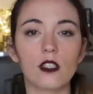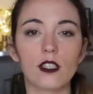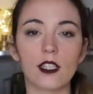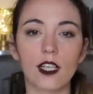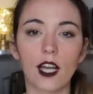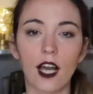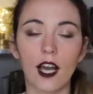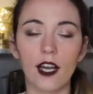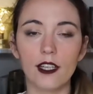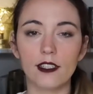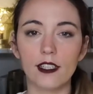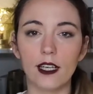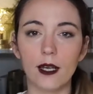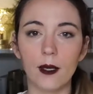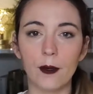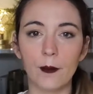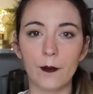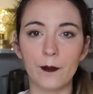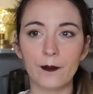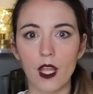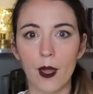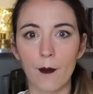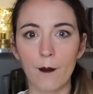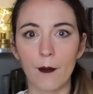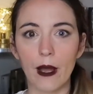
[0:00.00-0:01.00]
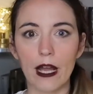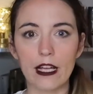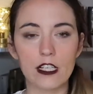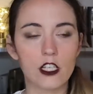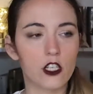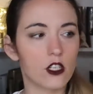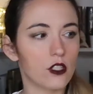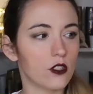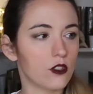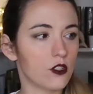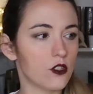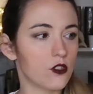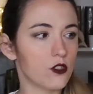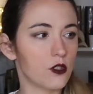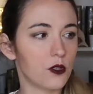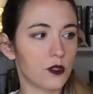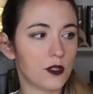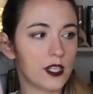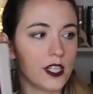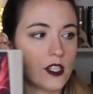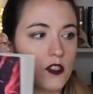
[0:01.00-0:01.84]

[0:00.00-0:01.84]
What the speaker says: kind of match the story.